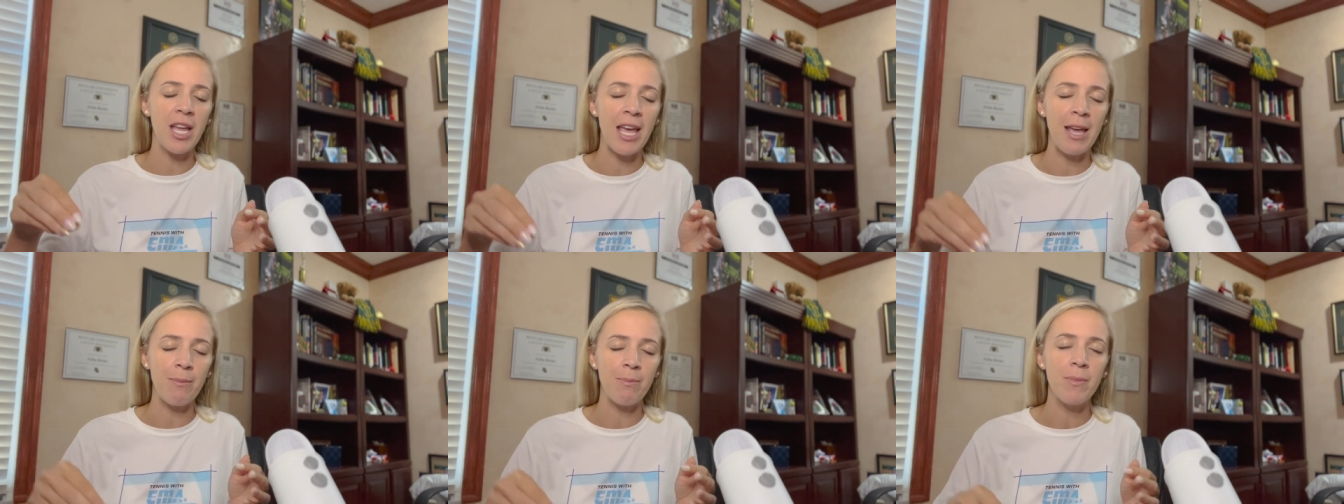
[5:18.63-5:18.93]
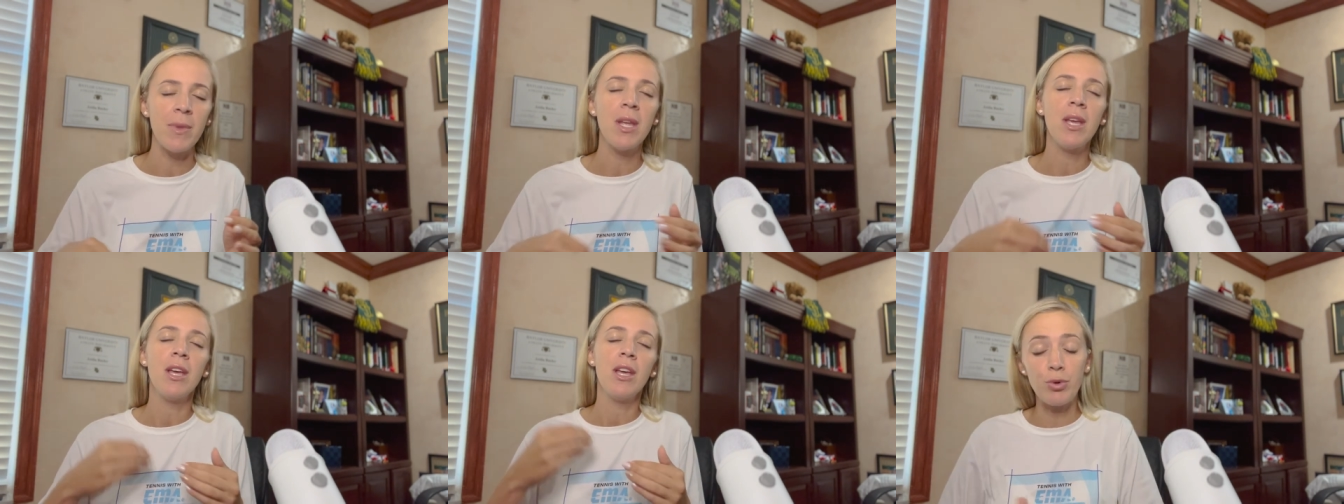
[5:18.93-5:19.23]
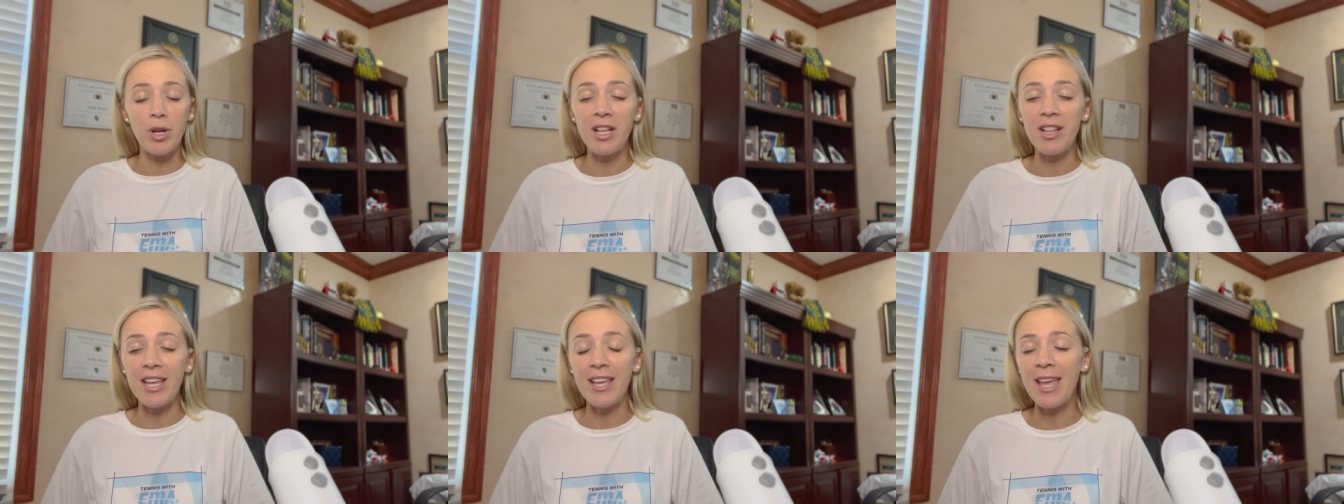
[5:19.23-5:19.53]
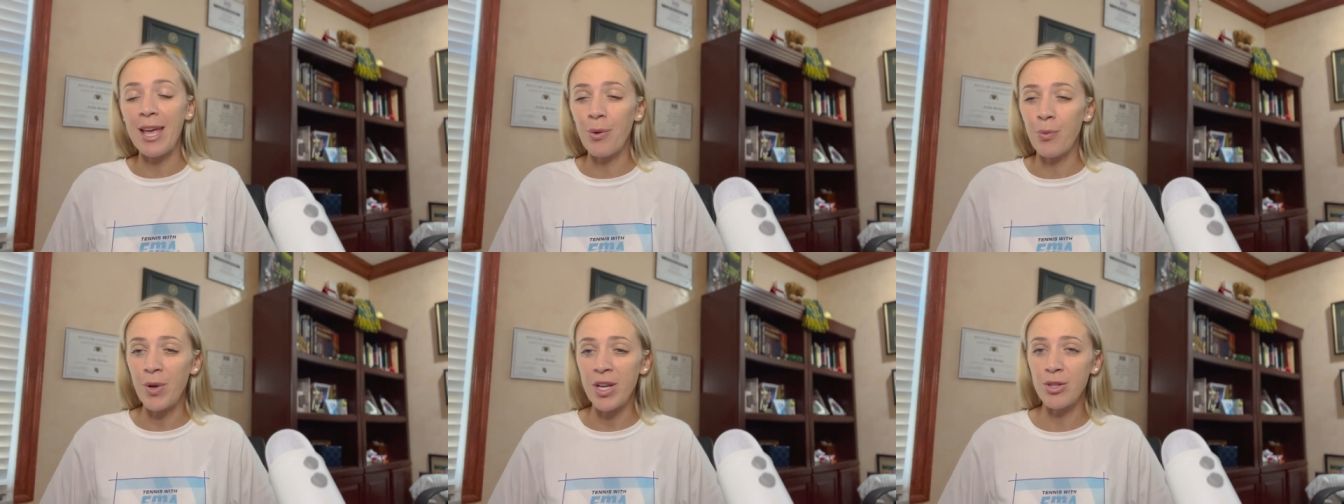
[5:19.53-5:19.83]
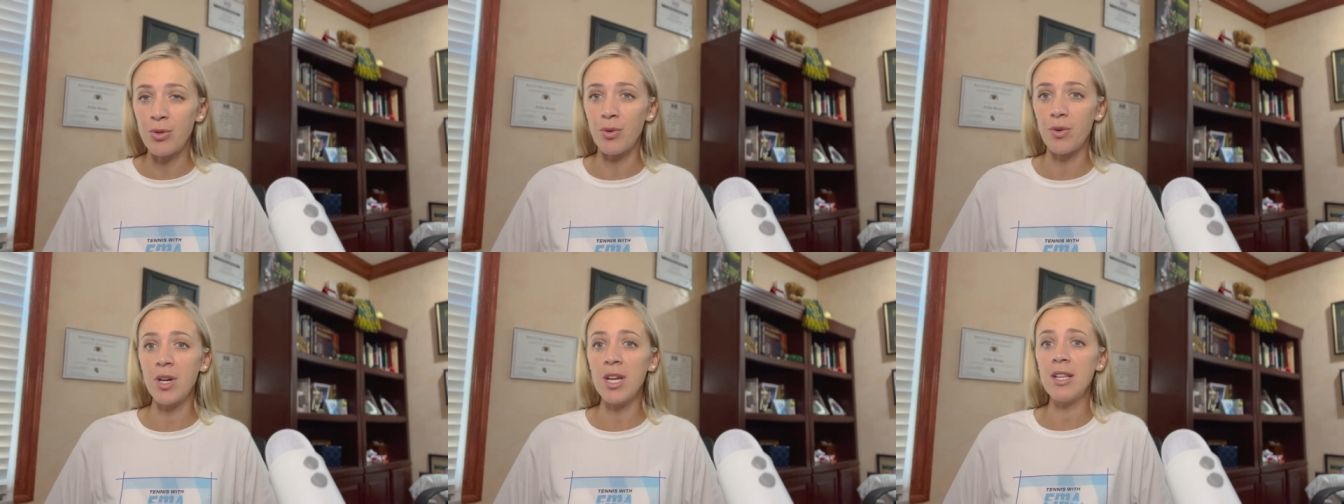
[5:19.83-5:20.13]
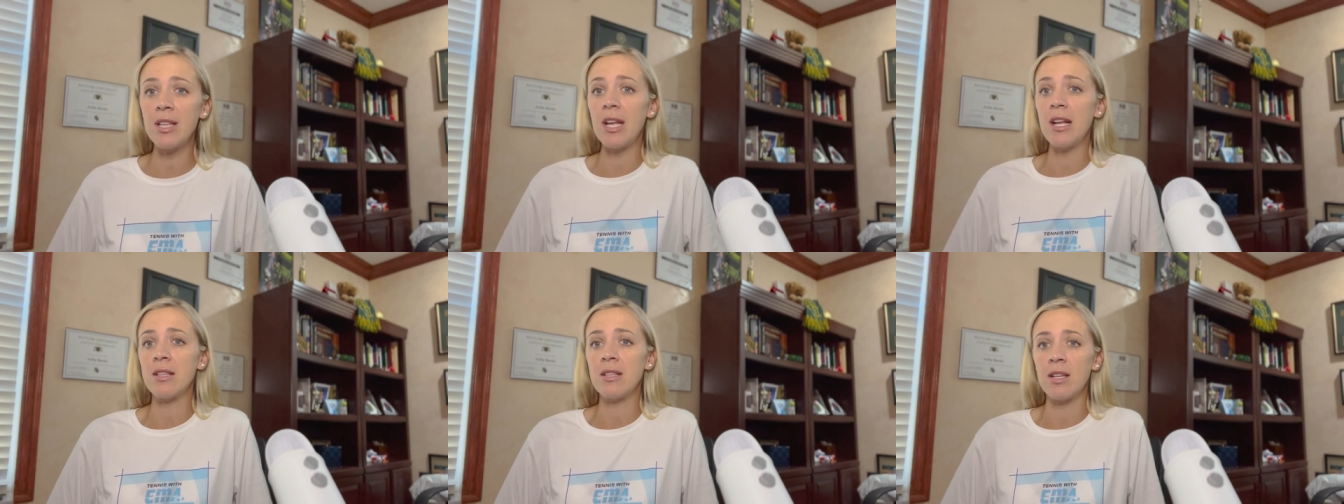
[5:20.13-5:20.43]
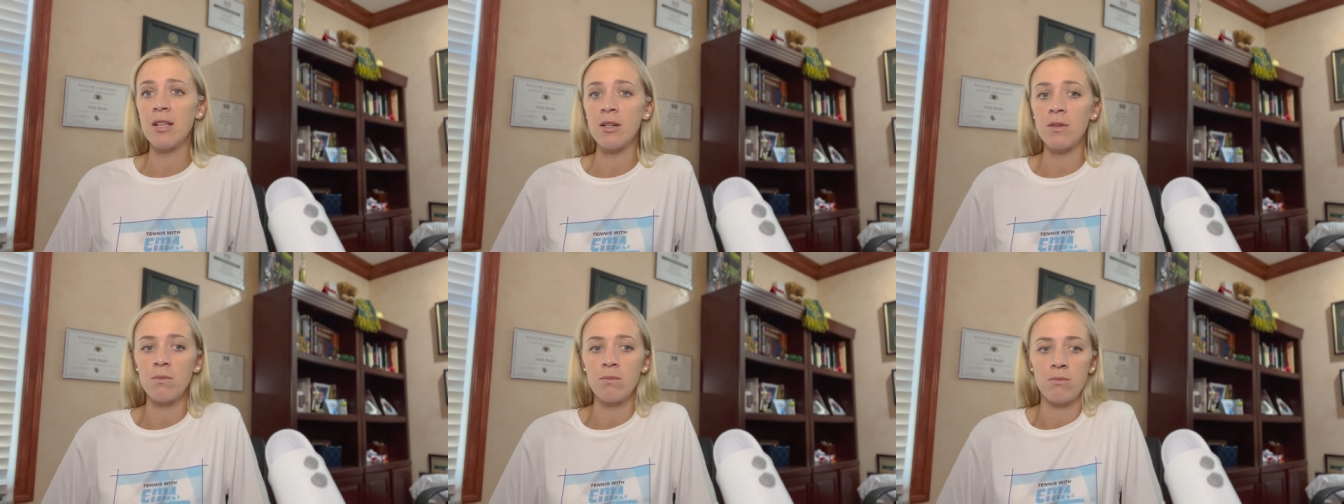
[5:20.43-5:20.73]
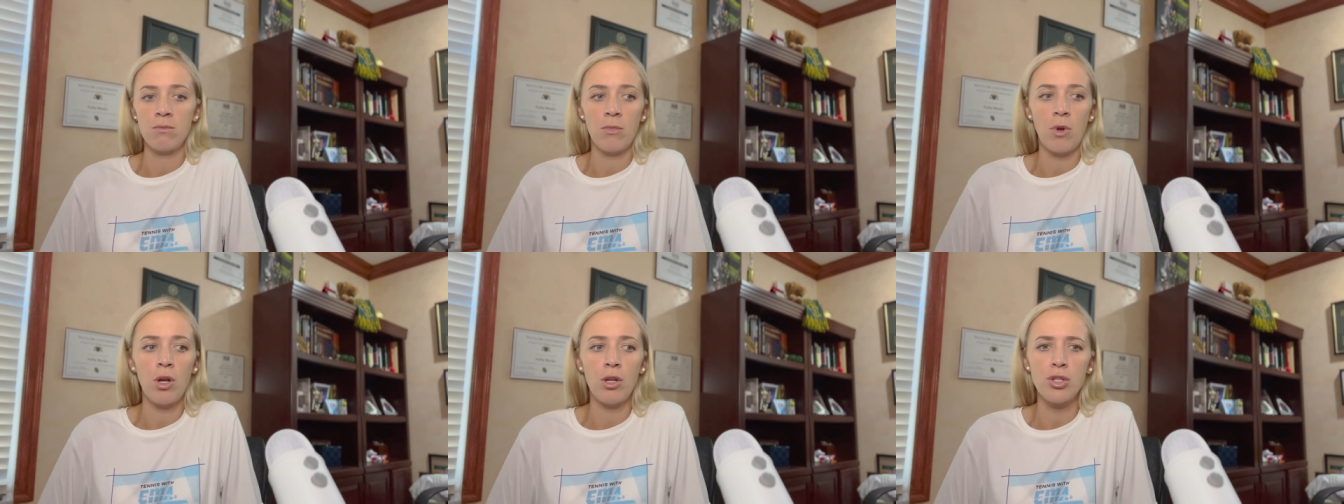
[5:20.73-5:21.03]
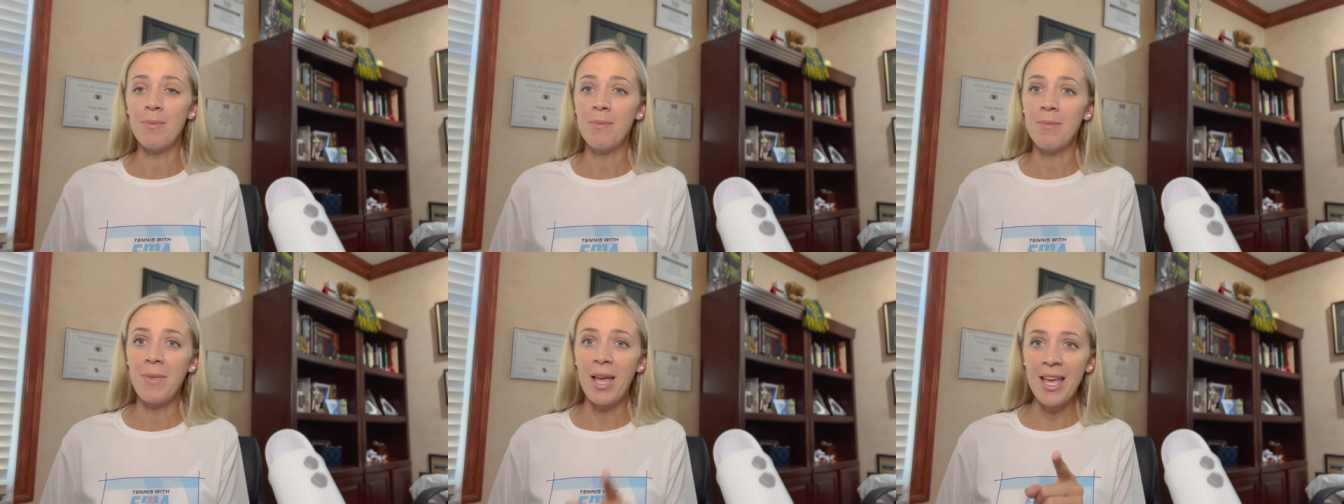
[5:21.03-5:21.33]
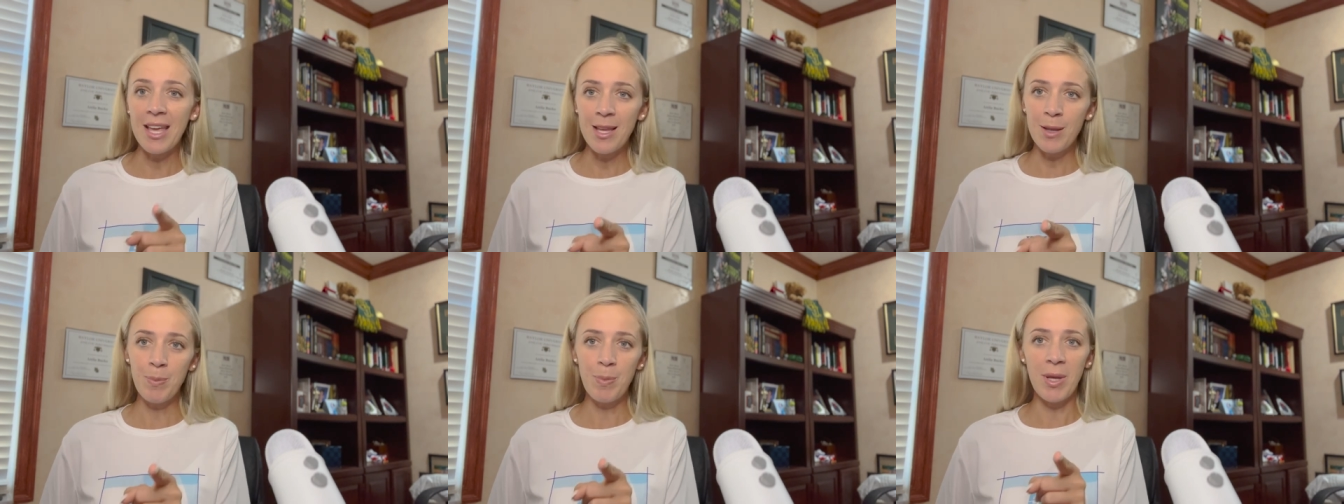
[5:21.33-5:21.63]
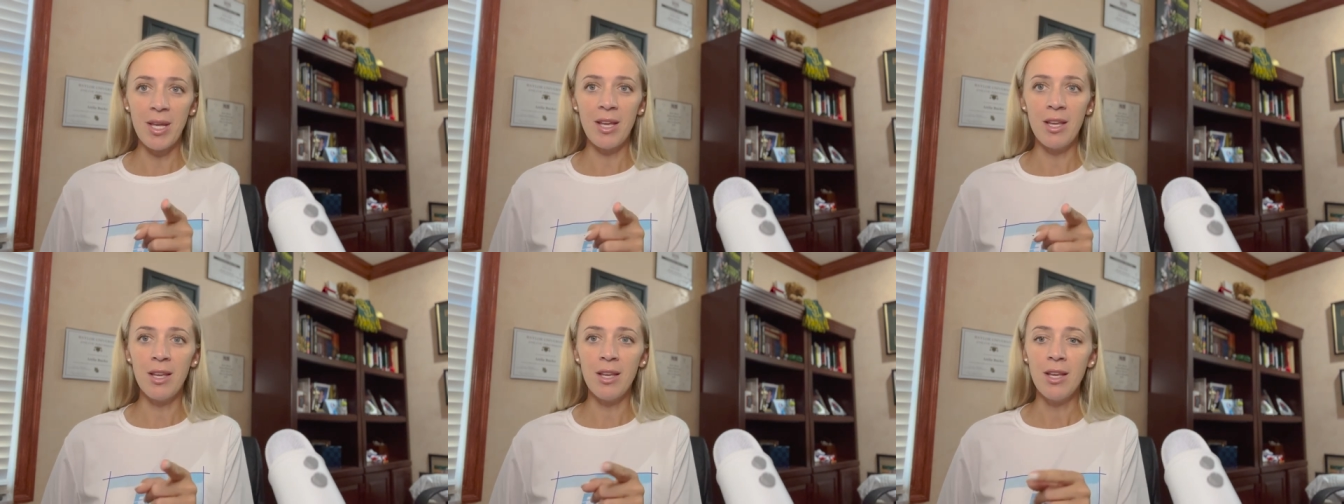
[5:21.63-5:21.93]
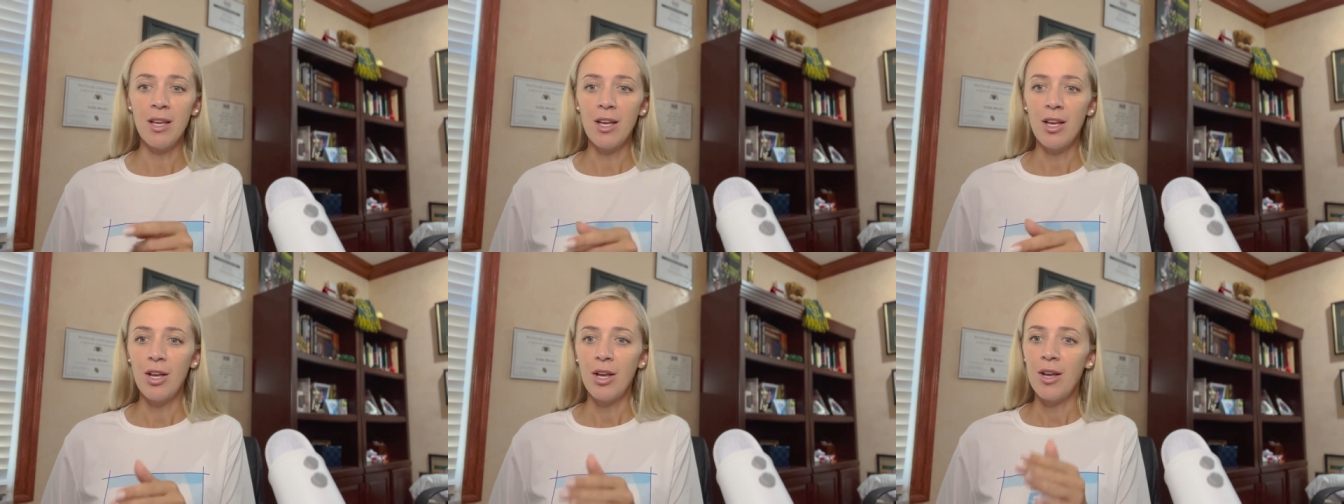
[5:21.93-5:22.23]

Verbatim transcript: your game i really can't wait to read that and and maybe